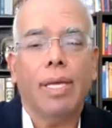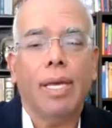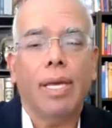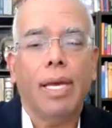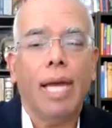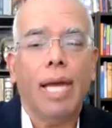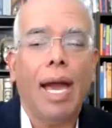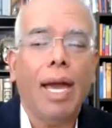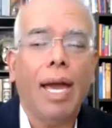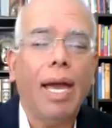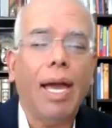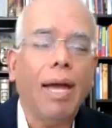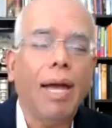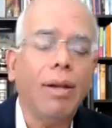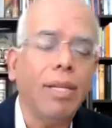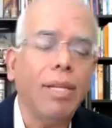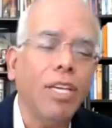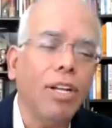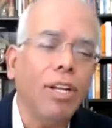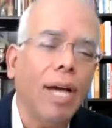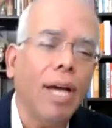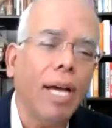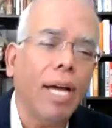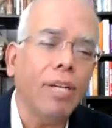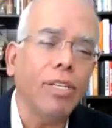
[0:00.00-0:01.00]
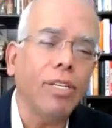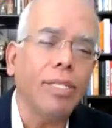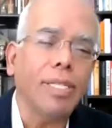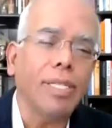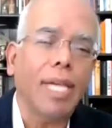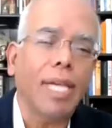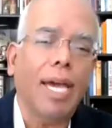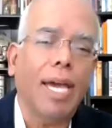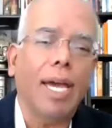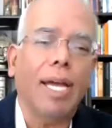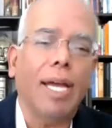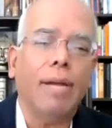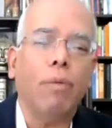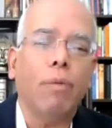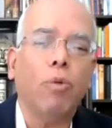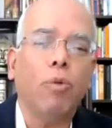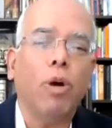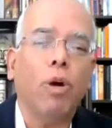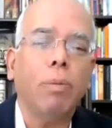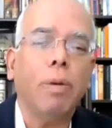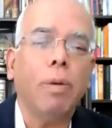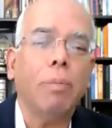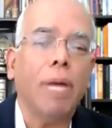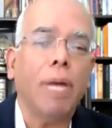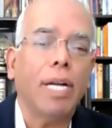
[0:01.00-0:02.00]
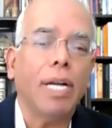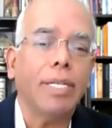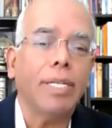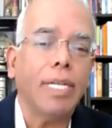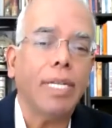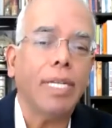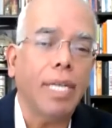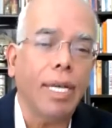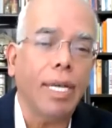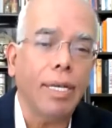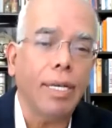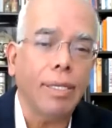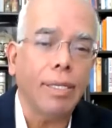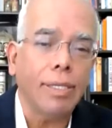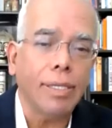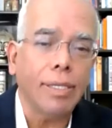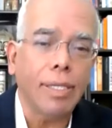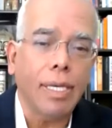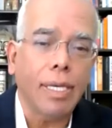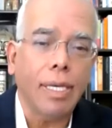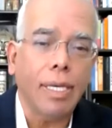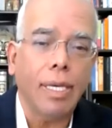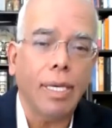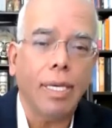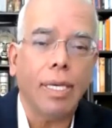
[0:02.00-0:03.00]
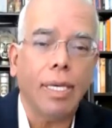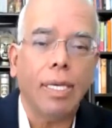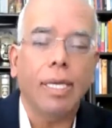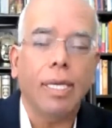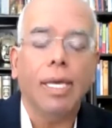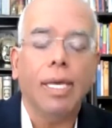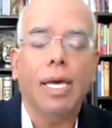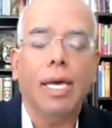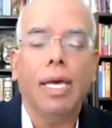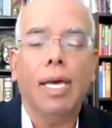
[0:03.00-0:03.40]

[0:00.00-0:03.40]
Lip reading: And I understand it won't be multi-tenancy.